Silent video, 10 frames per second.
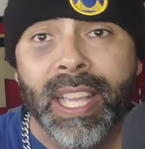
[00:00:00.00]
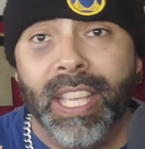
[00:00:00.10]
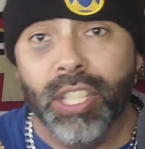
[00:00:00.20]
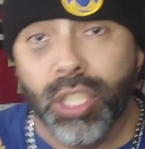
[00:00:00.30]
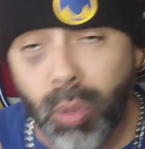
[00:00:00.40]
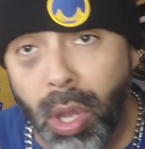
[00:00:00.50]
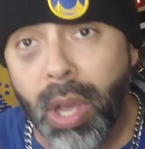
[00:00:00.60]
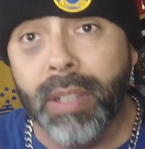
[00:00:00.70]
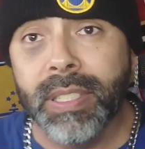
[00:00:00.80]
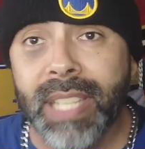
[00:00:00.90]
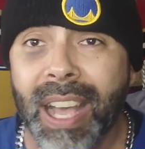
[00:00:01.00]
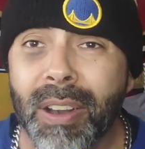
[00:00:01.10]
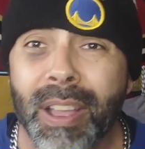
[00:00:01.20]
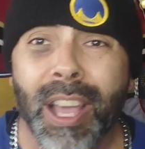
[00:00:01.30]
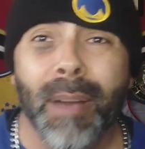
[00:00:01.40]
He's strong,
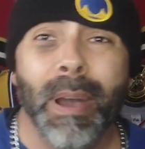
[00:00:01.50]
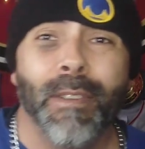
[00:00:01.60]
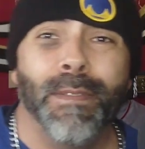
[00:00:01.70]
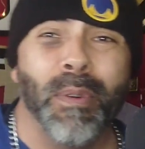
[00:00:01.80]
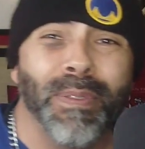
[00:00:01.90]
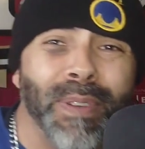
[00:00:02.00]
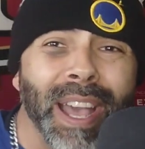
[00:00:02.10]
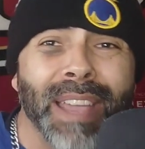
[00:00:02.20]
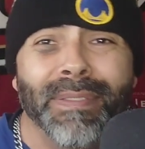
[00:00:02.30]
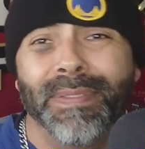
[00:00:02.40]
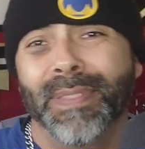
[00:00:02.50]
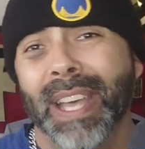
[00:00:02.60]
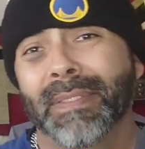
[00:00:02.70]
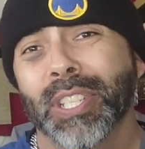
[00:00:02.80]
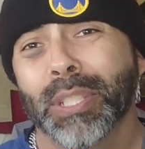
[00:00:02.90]
stout, about
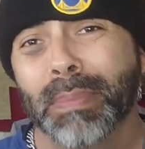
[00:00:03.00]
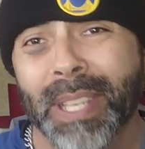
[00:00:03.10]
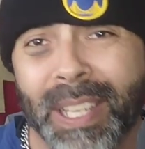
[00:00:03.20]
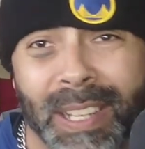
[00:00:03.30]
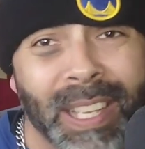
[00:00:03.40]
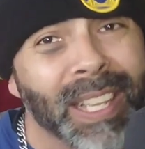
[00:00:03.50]
5-ish speed.